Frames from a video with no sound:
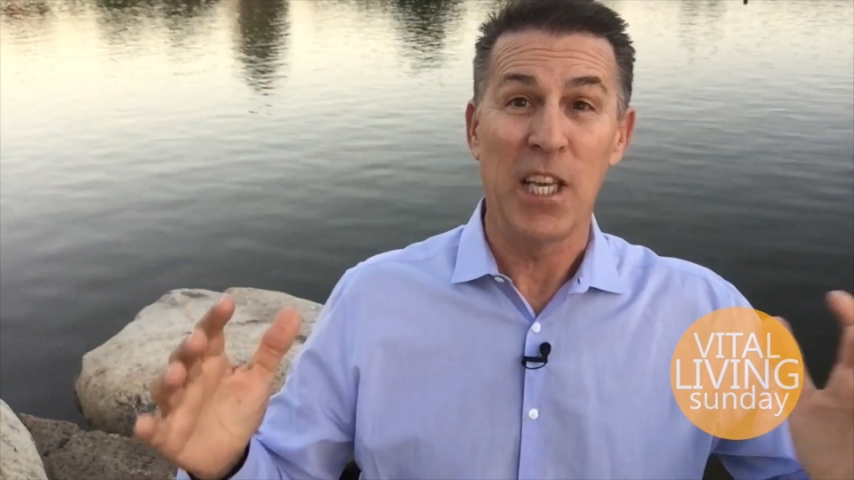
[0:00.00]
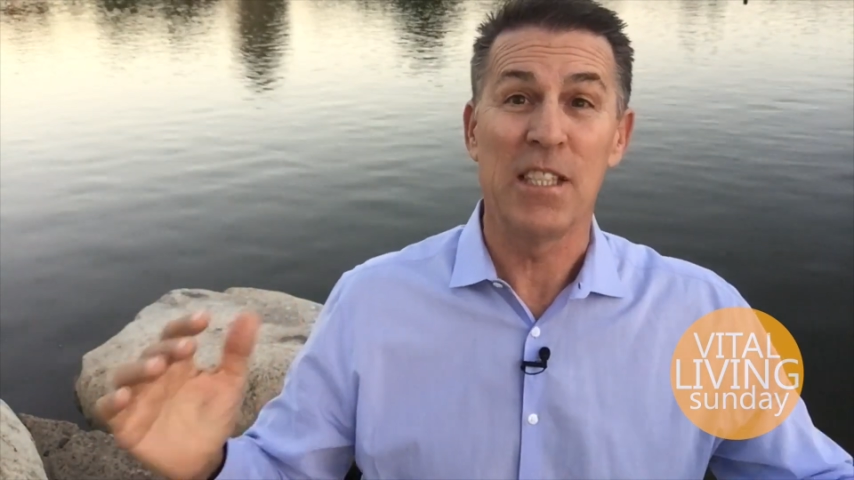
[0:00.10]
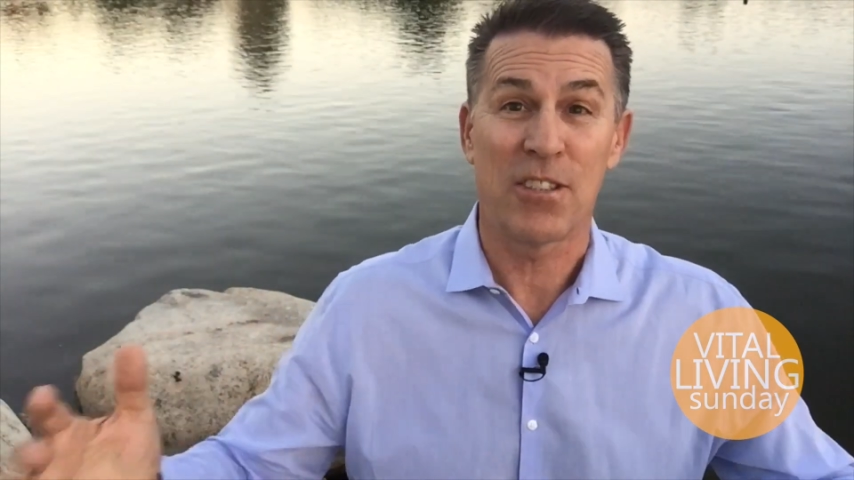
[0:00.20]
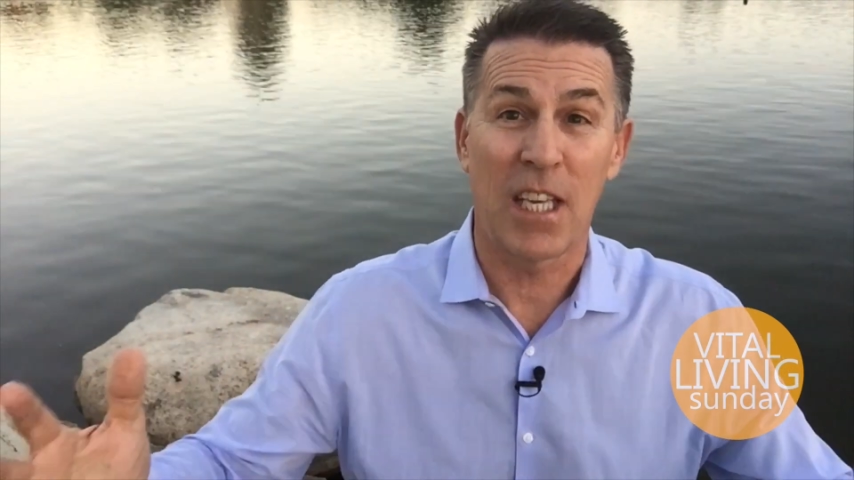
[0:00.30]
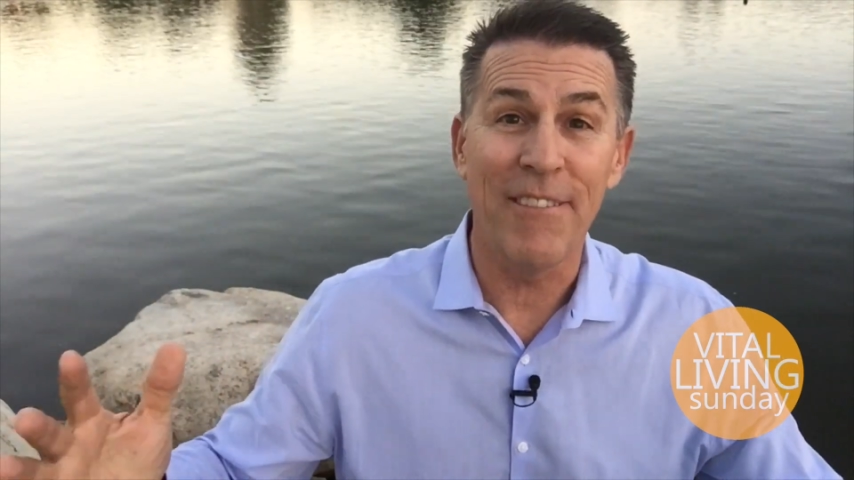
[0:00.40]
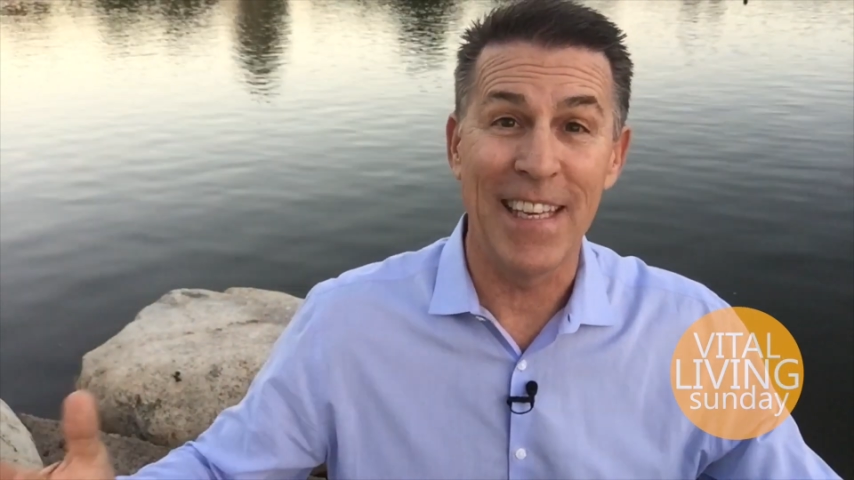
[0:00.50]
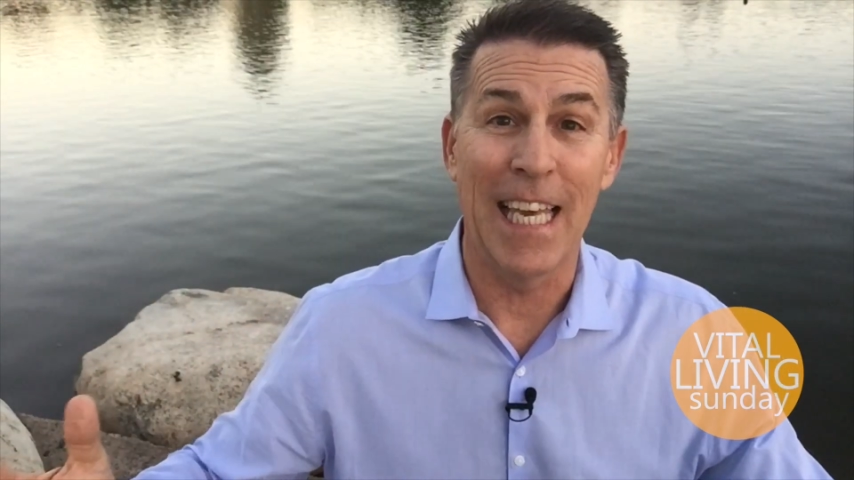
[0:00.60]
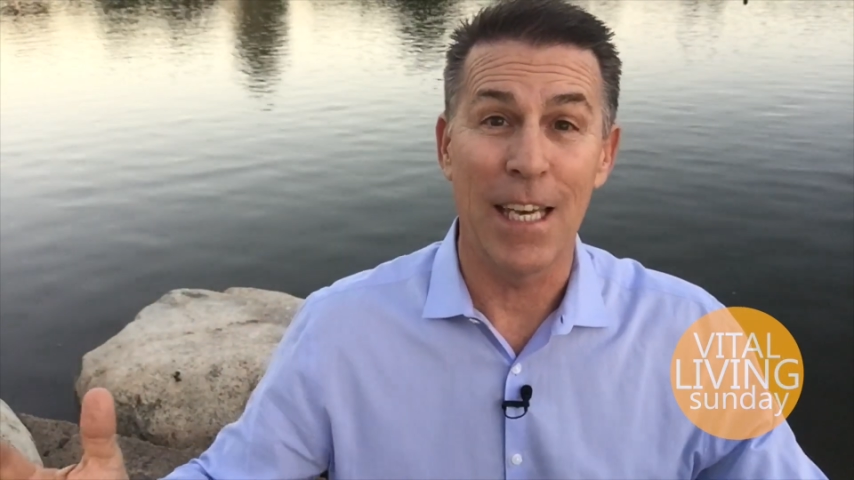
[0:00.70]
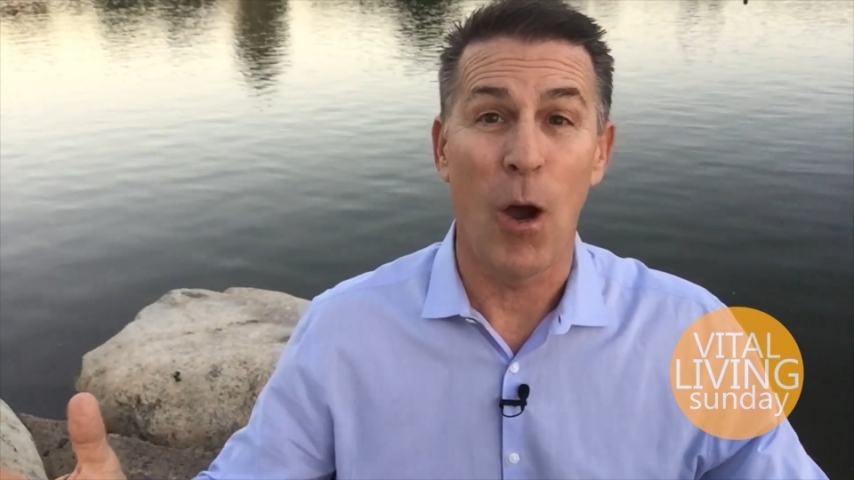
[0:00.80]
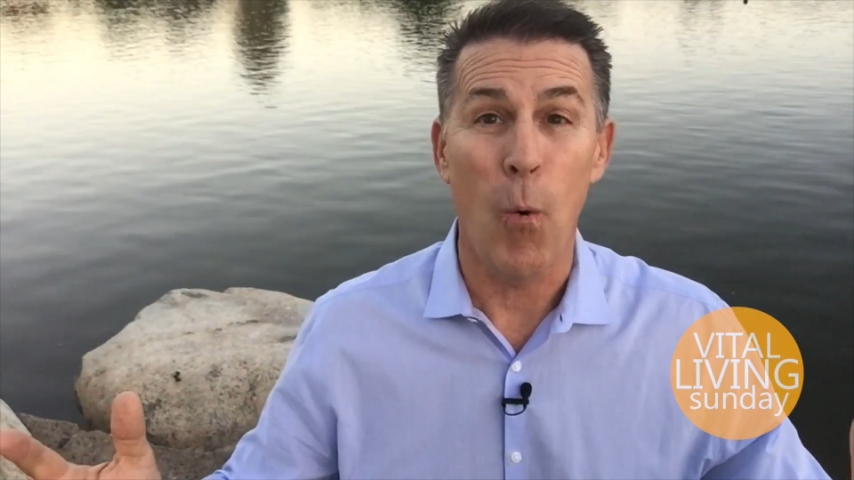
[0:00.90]
He's giving
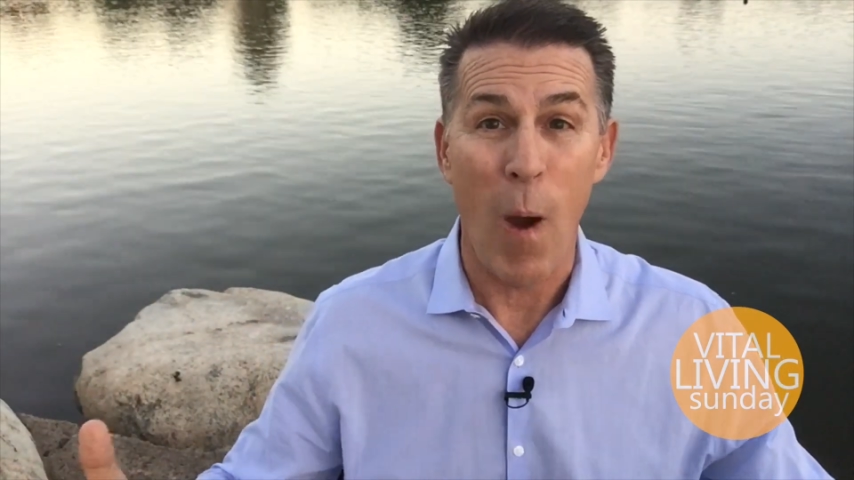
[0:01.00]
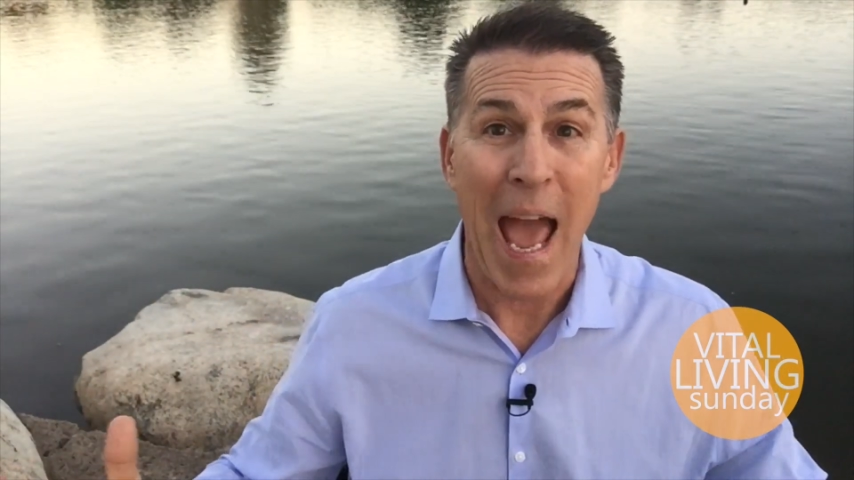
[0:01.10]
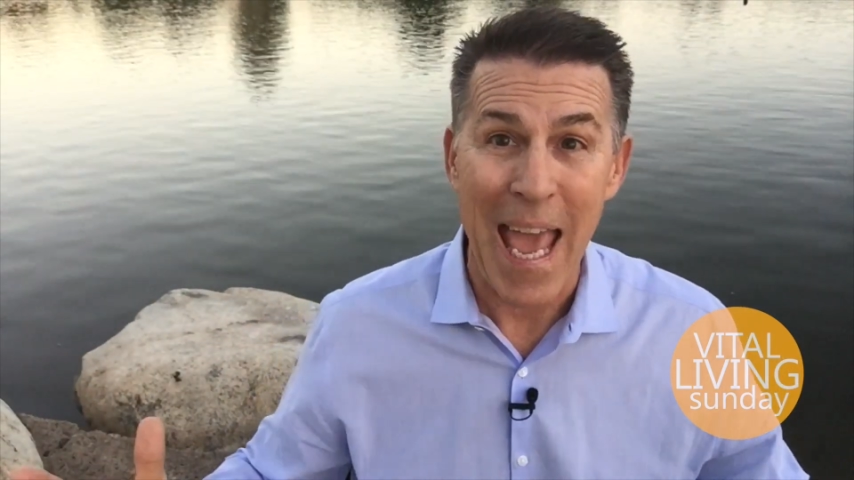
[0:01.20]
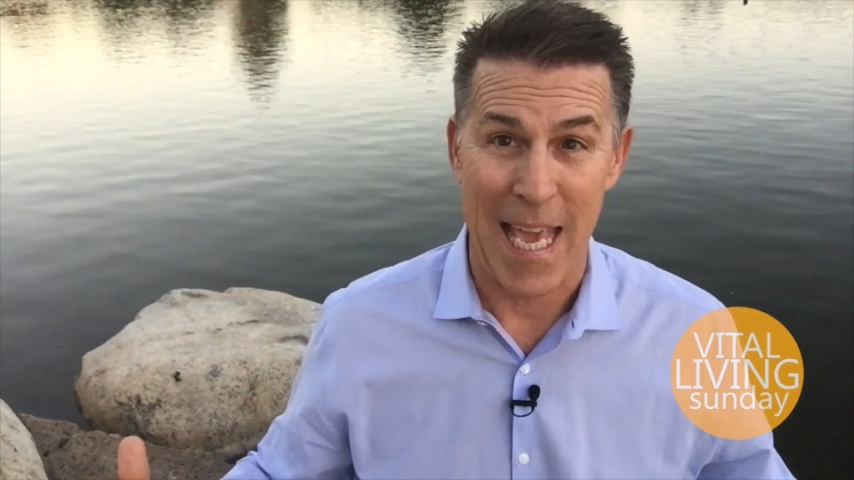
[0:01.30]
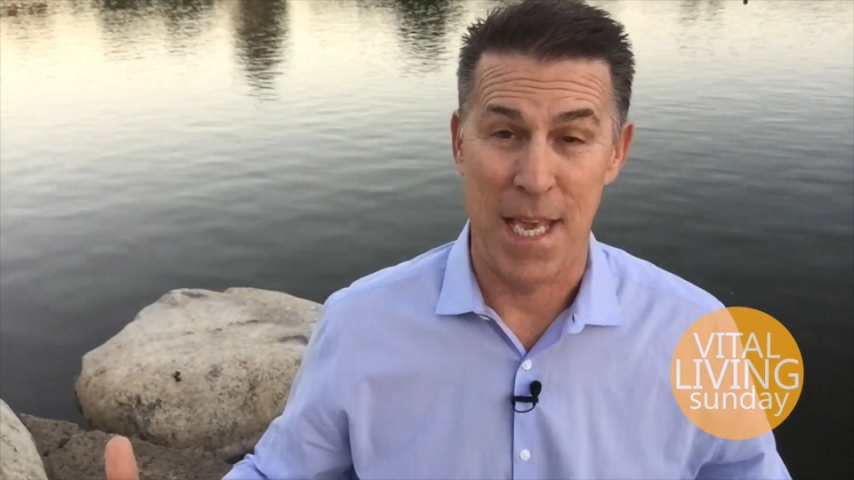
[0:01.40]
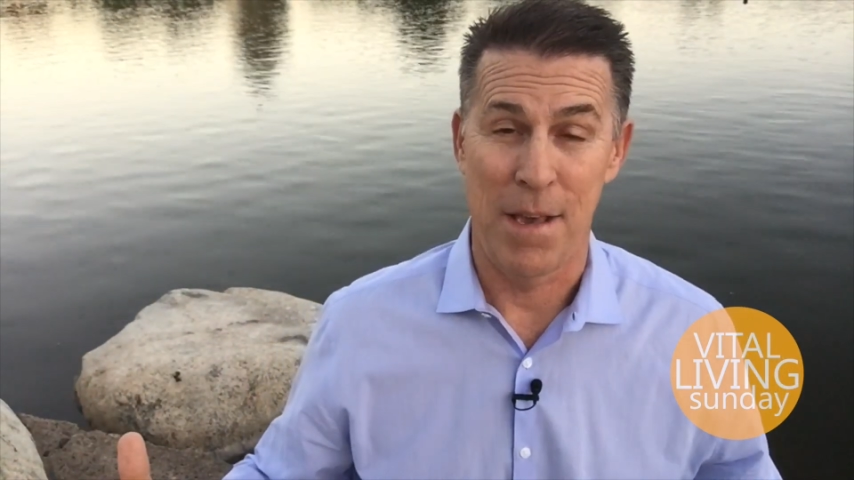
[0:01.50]
it away.